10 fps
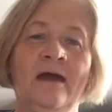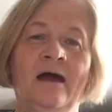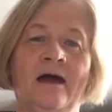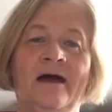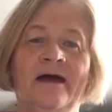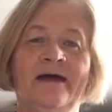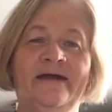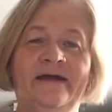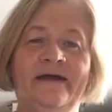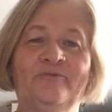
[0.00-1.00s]
Hi,
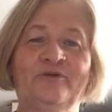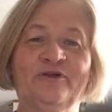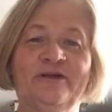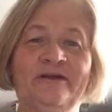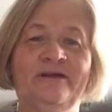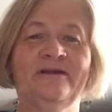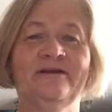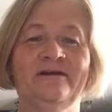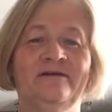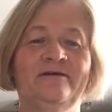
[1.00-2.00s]
April
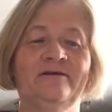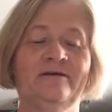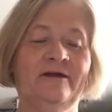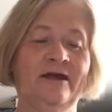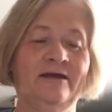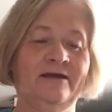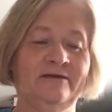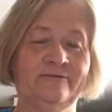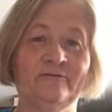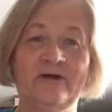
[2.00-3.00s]
here,
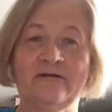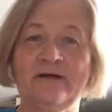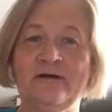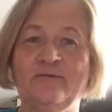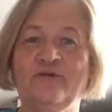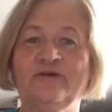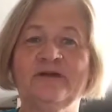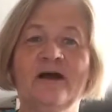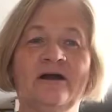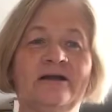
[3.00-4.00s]
and welcome. We're
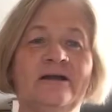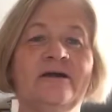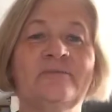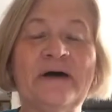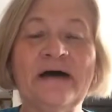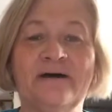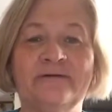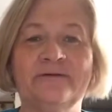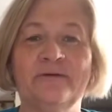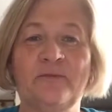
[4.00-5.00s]
talking about
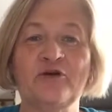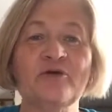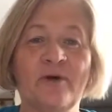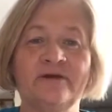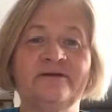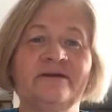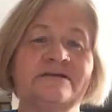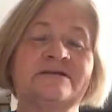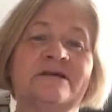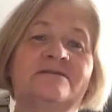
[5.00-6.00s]
the bergamot
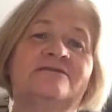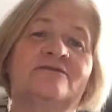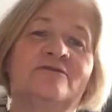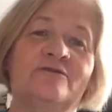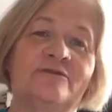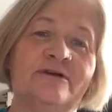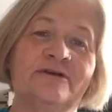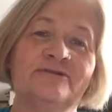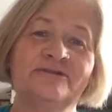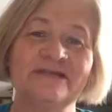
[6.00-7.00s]
essential
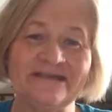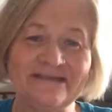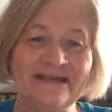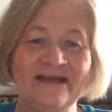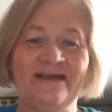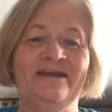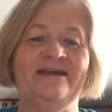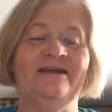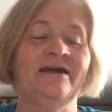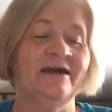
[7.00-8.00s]
oil
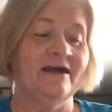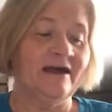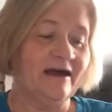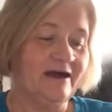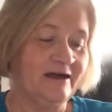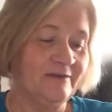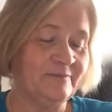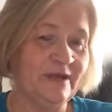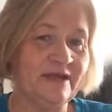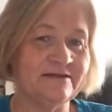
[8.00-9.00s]
today.
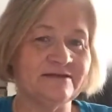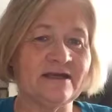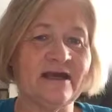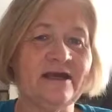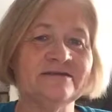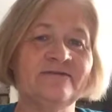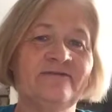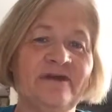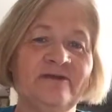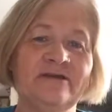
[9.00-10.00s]
It has a
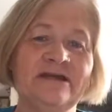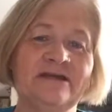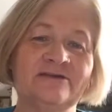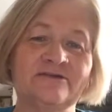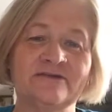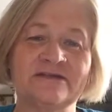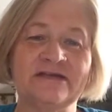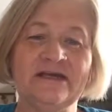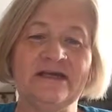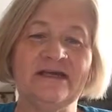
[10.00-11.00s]
very
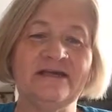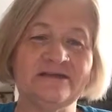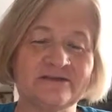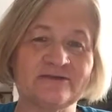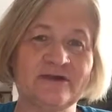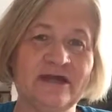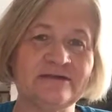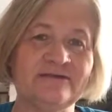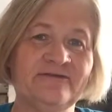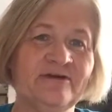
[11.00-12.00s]
interesting history. It has
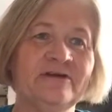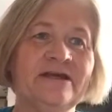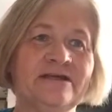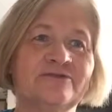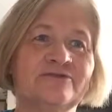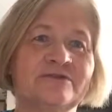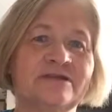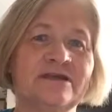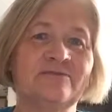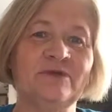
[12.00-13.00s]
a very
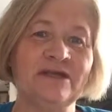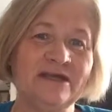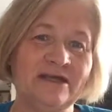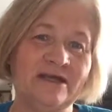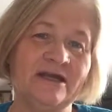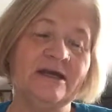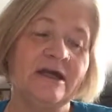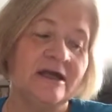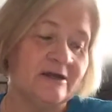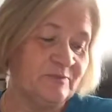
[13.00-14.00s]
interesting beginning
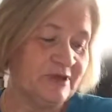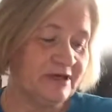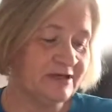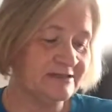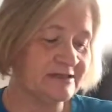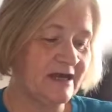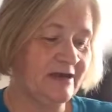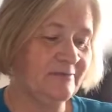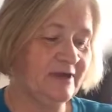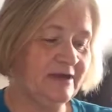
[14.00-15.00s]
because
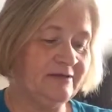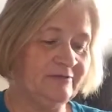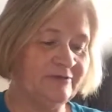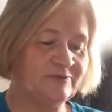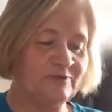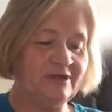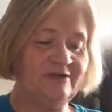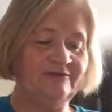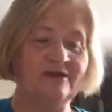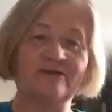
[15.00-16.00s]
it was
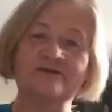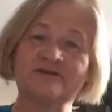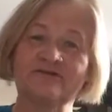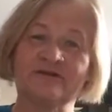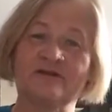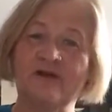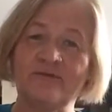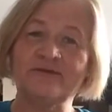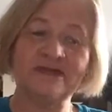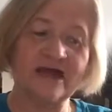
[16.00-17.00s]
believed that Christopher
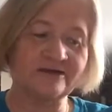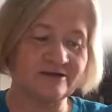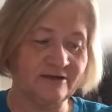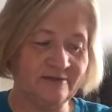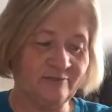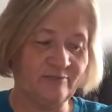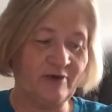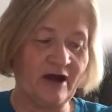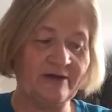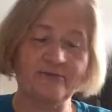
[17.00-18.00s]
Columbus actually
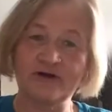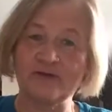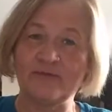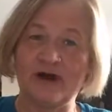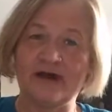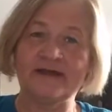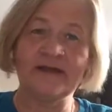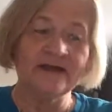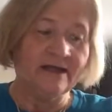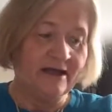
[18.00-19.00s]
brought bergamot
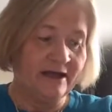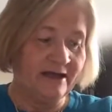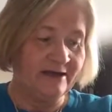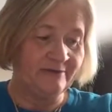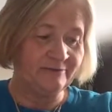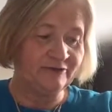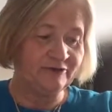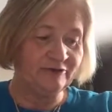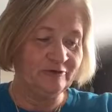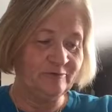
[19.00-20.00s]

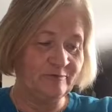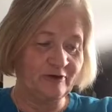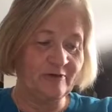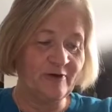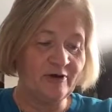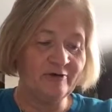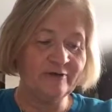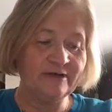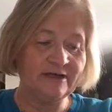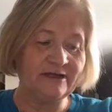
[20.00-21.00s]
to Bergamo
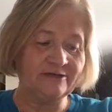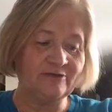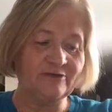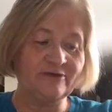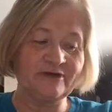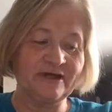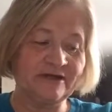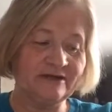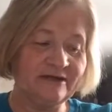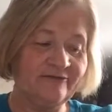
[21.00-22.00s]
in northern
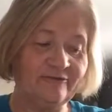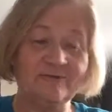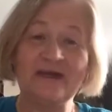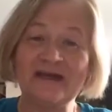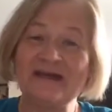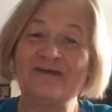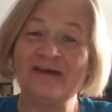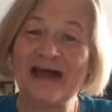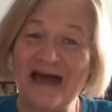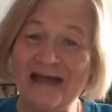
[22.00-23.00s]
Italy from the Canary
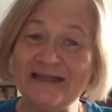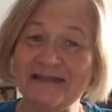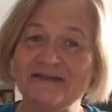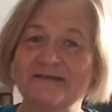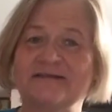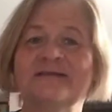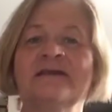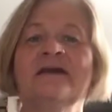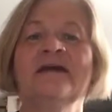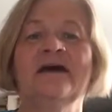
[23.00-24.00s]
Islands.
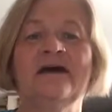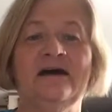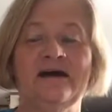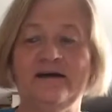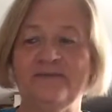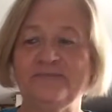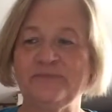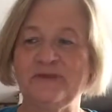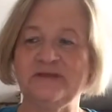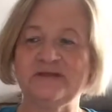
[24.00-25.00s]

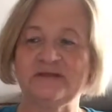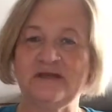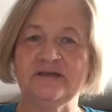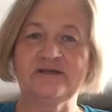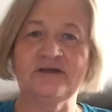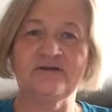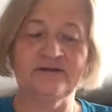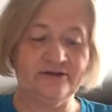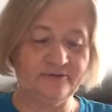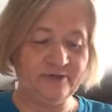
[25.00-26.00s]
Just kind of sharing a
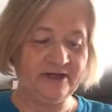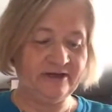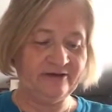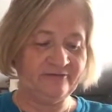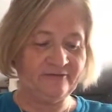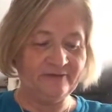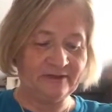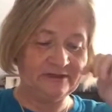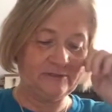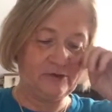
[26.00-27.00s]
little bit here from
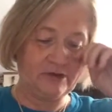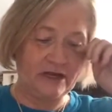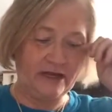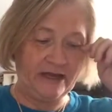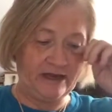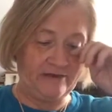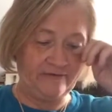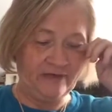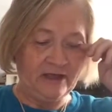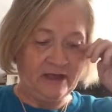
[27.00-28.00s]
this book I have.
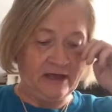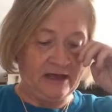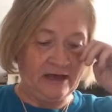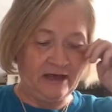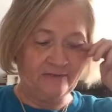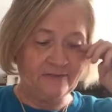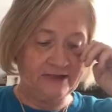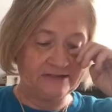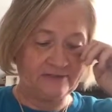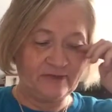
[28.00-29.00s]

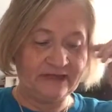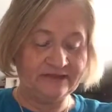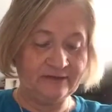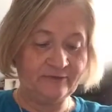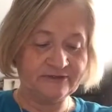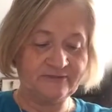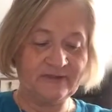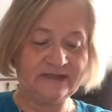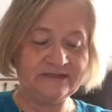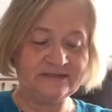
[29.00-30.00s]
It was a
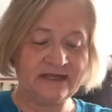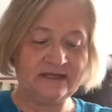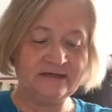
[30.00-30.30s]
mainstay